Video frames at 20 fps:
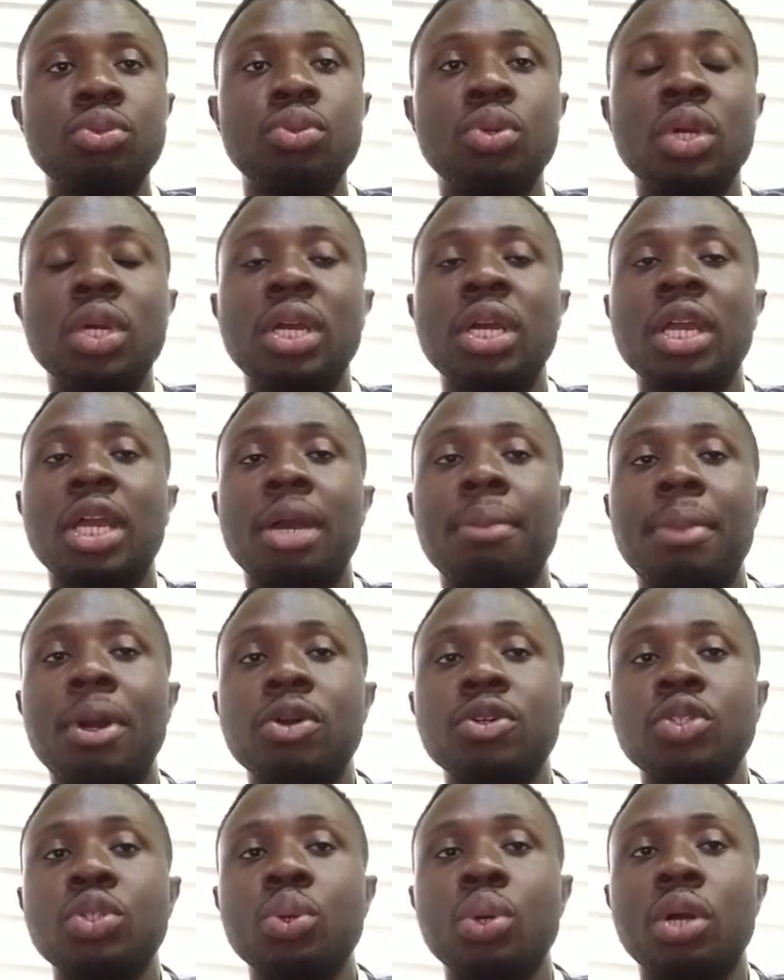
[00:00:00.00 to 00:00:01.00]
2,
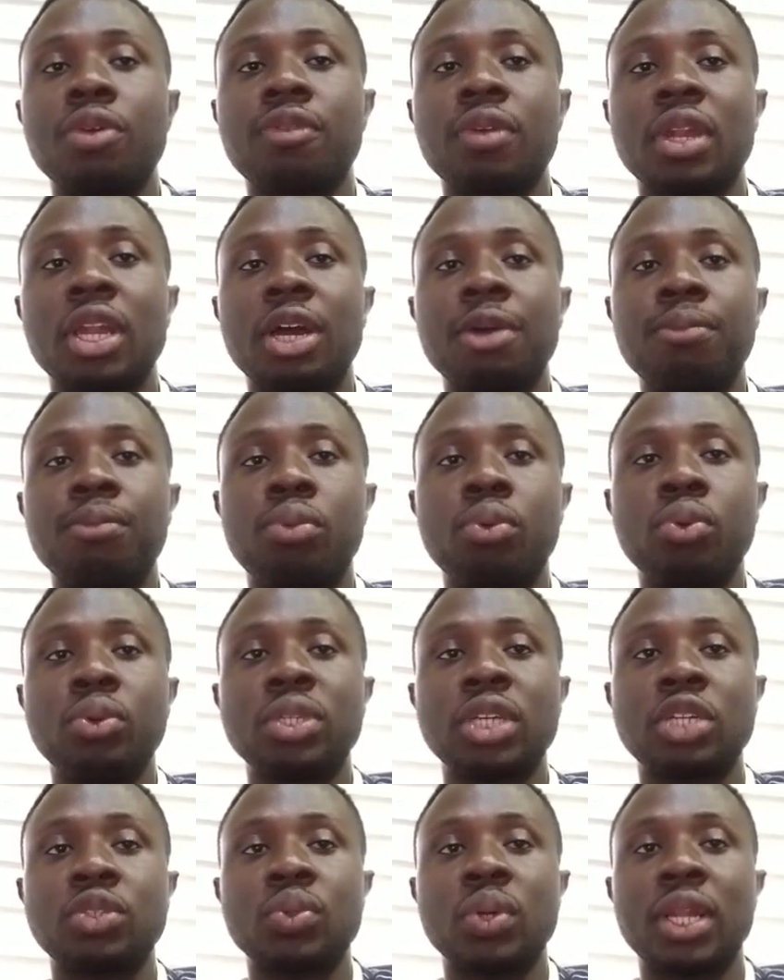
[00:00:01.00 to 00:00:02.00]
Kamal So of Club
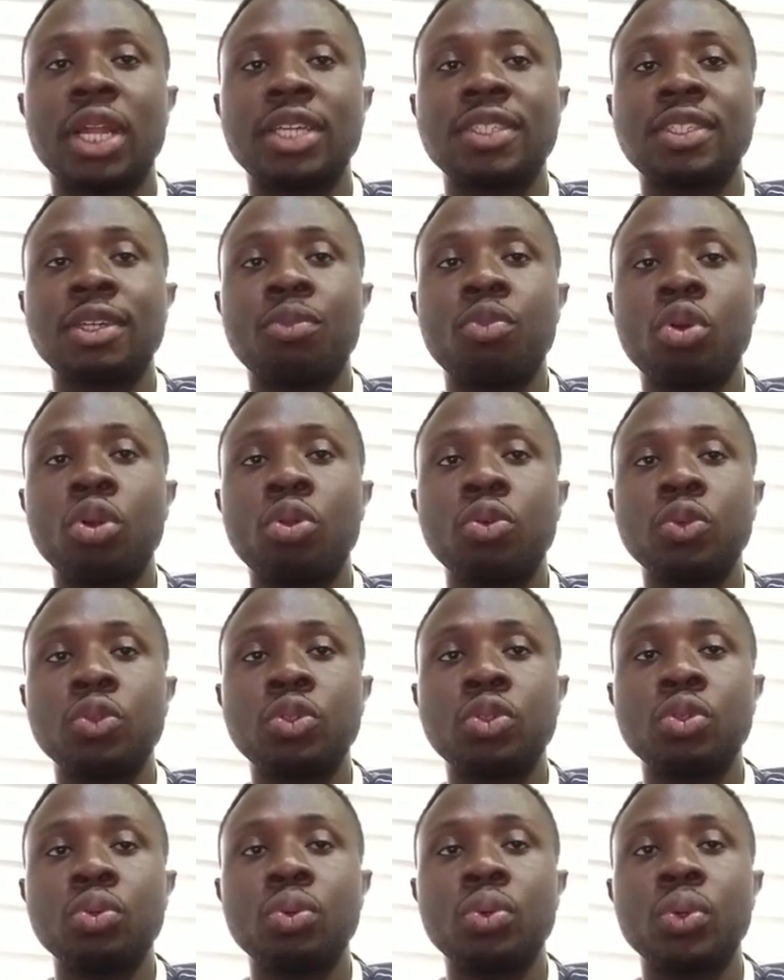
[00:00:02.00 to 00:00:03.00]
Brugge, as well as Samuel
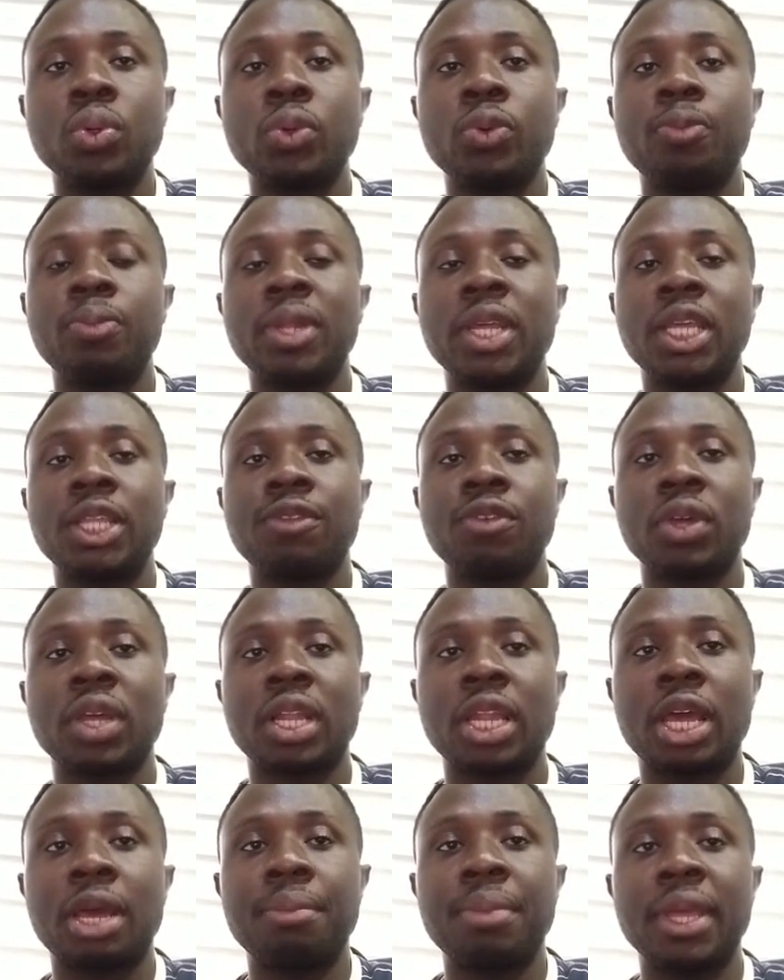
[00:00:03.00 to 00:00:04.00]
Usu, who plays for
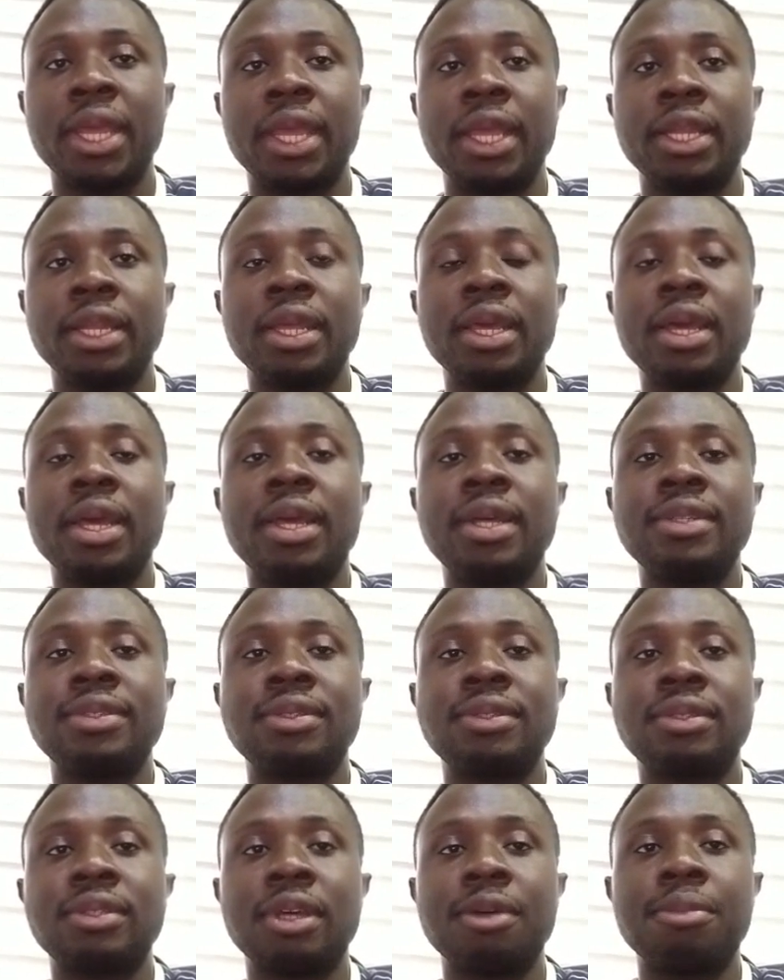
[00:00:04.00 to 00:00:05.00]
a club in
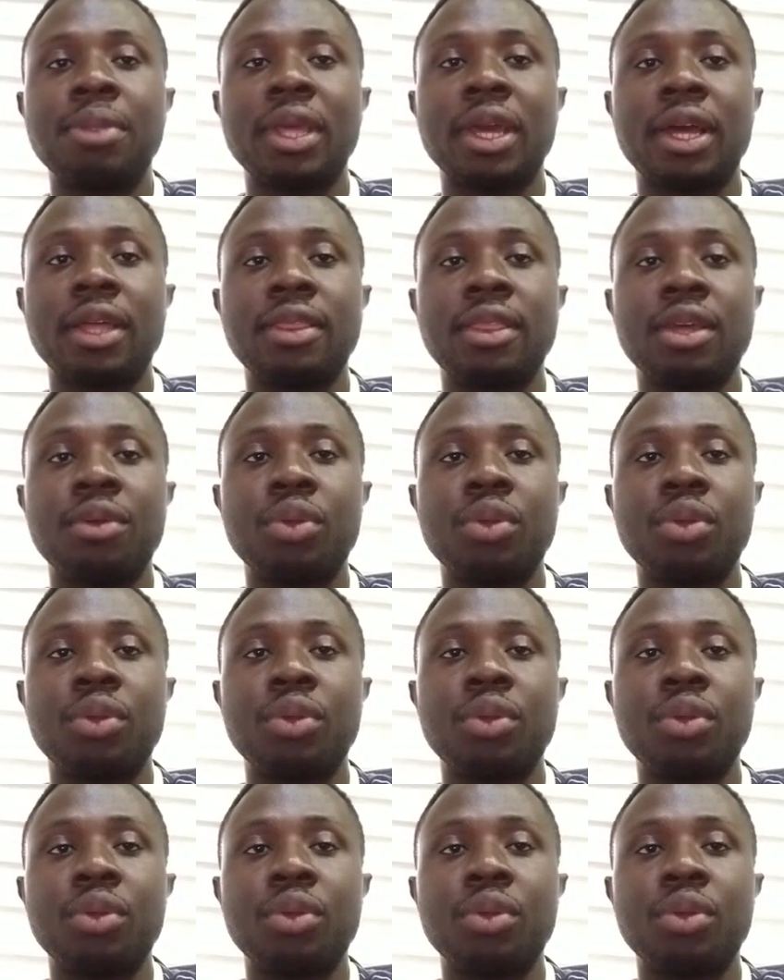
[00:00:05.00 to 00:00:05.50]
Serbia.